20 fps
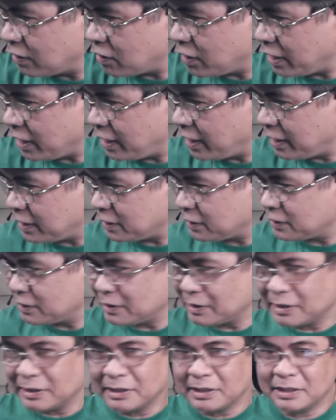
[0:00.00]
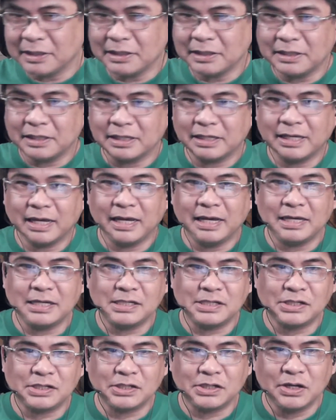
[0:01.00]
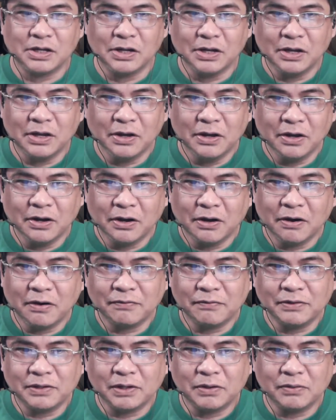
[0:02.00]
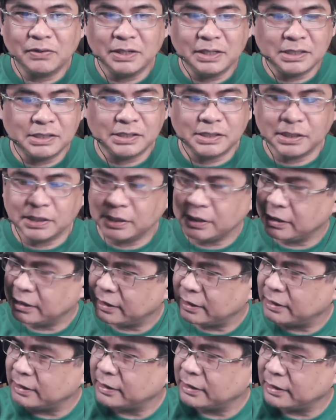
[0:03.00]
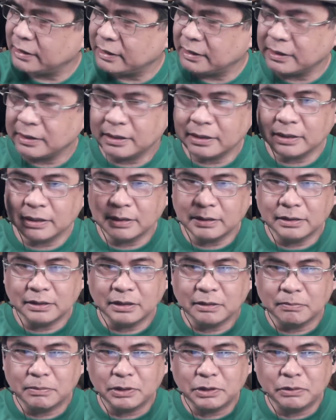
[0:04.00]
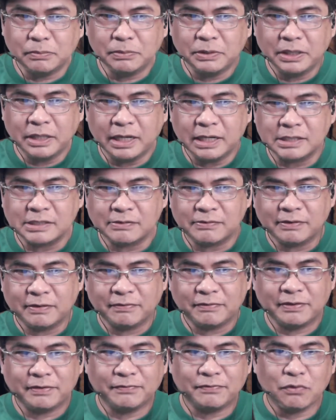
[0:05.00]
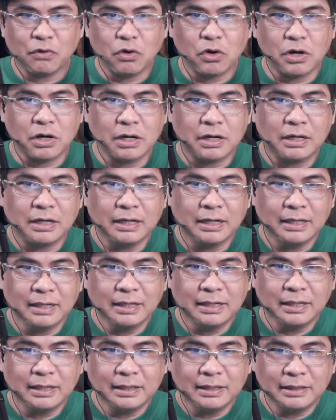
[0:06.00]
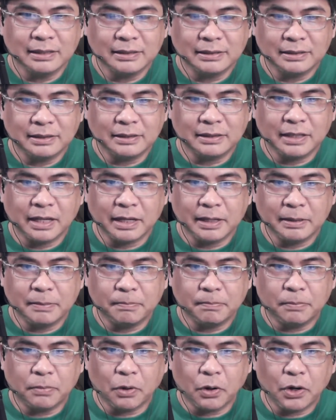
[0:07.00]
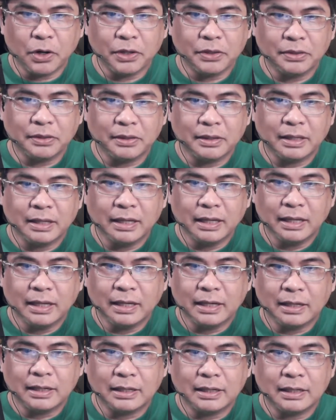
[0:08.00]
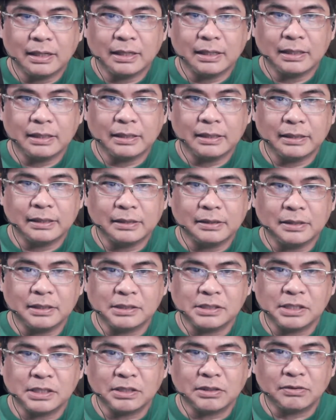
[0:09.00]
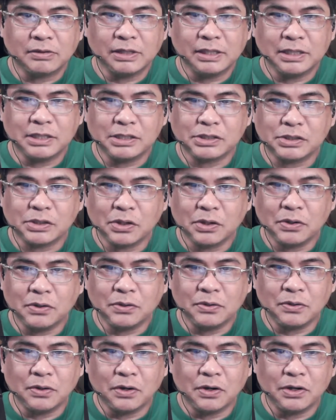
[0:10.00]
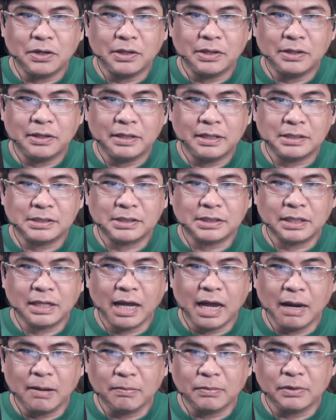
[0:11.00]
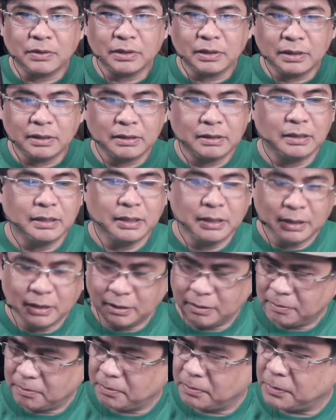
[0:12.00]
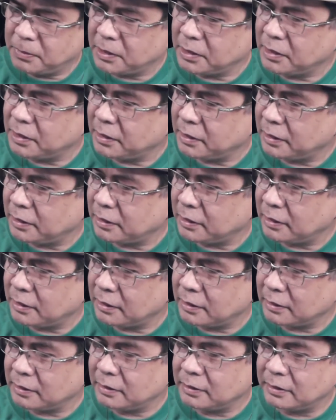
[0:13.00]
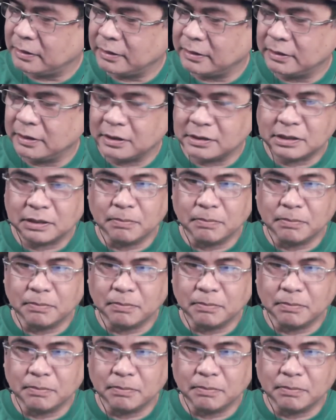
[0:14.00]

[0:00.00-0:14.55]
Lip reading: and the case of the recent WBH54 that I bought. It doesn't really show on this camera, but there's a